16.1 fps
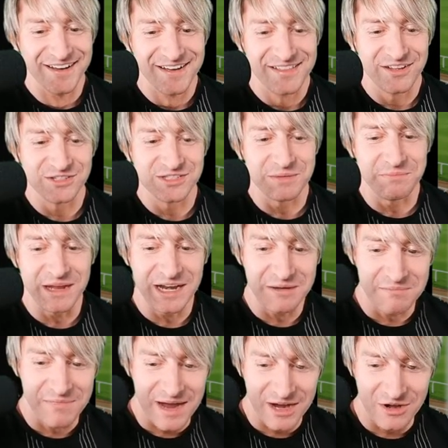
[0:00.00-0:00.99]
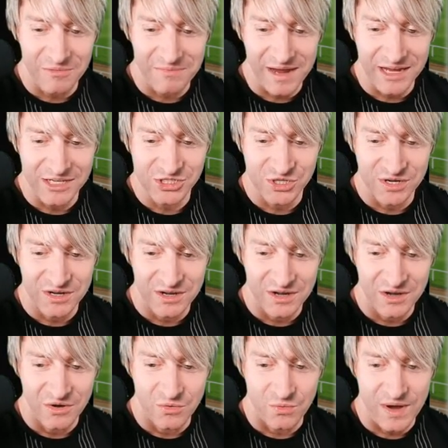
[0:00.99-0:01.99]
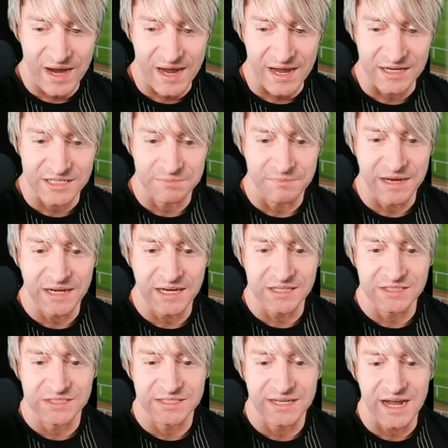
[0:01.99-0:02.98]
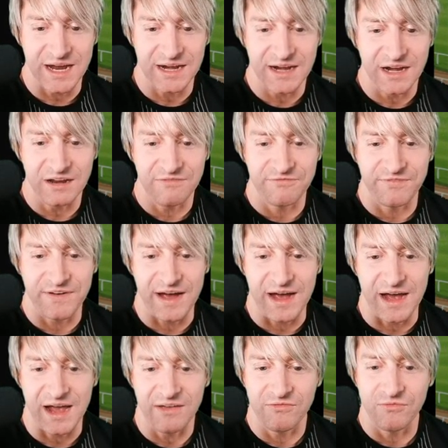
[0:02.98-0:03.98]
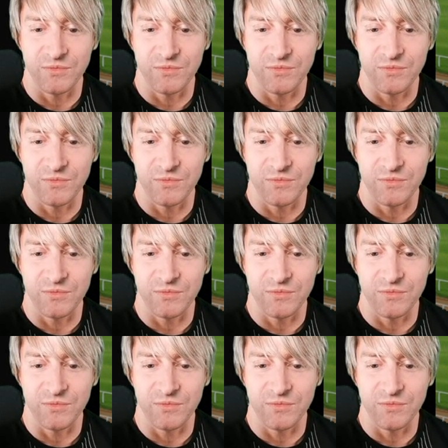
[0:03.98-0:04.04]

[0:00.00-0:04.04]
There's a mini, minor, major, and grand. Mini is 995.